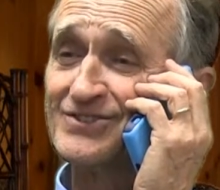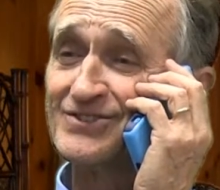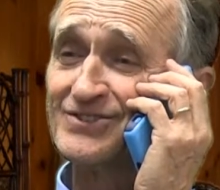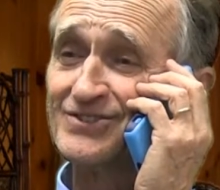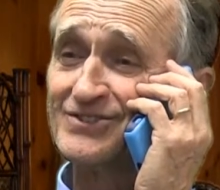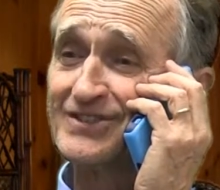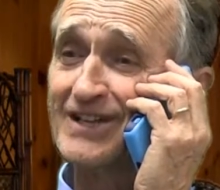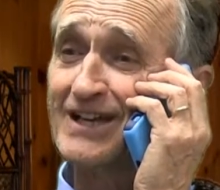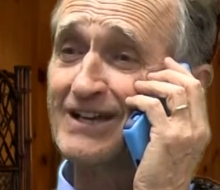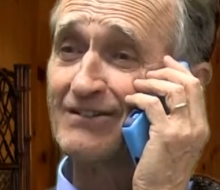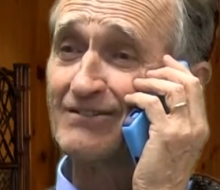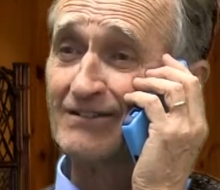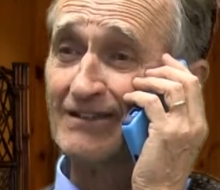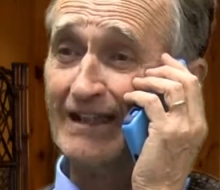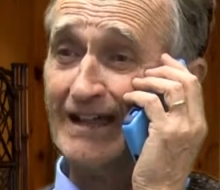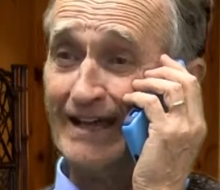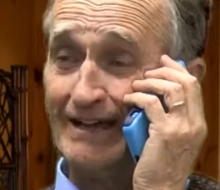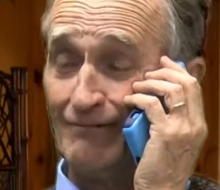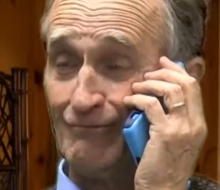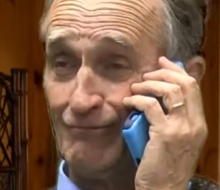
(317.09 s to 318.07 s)
to stay
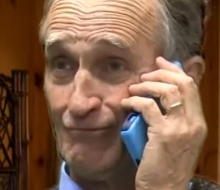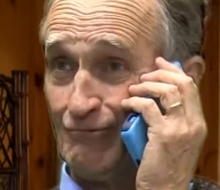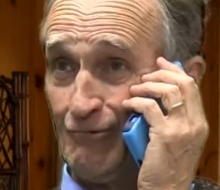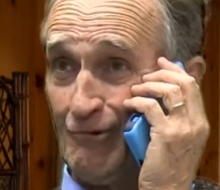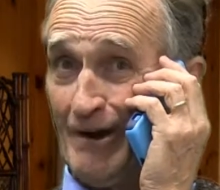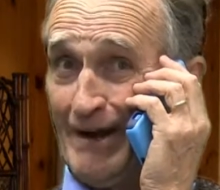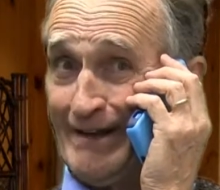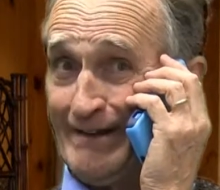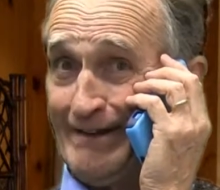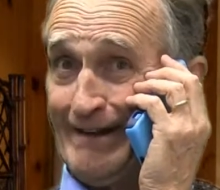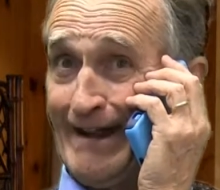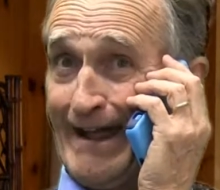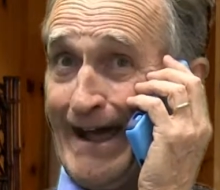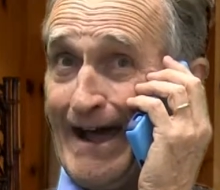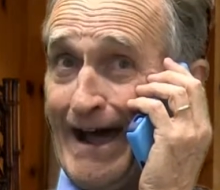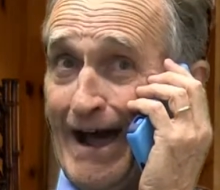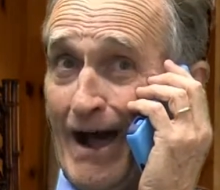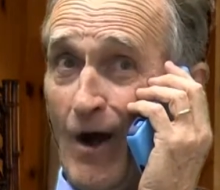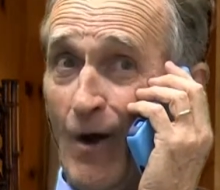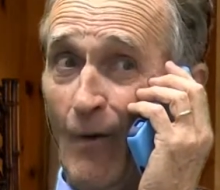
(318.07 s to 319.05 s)
like right
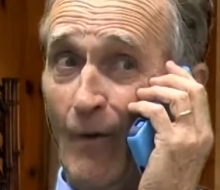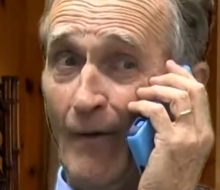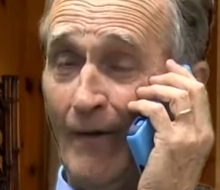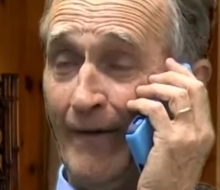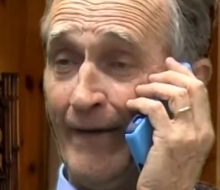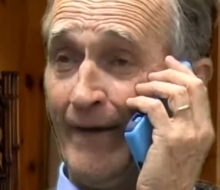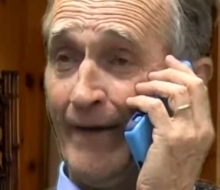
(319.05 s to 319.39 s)
now,